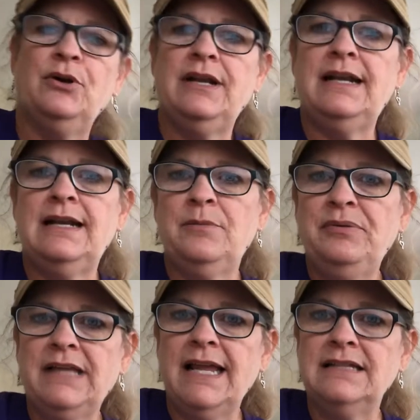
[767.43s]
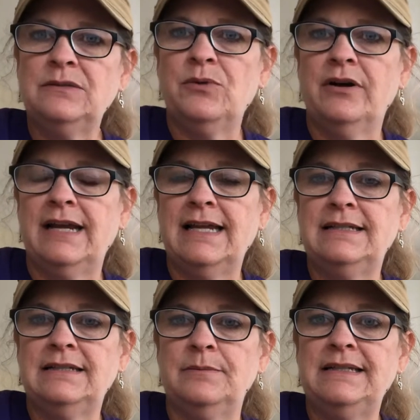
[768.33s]
it in a place where it
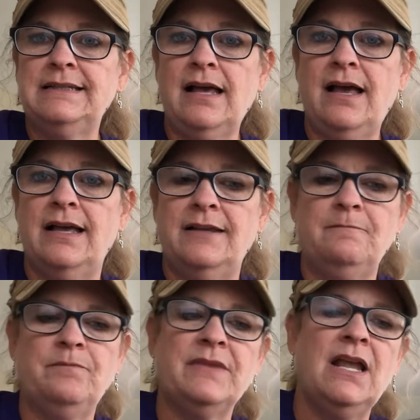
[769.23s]
gets some sun,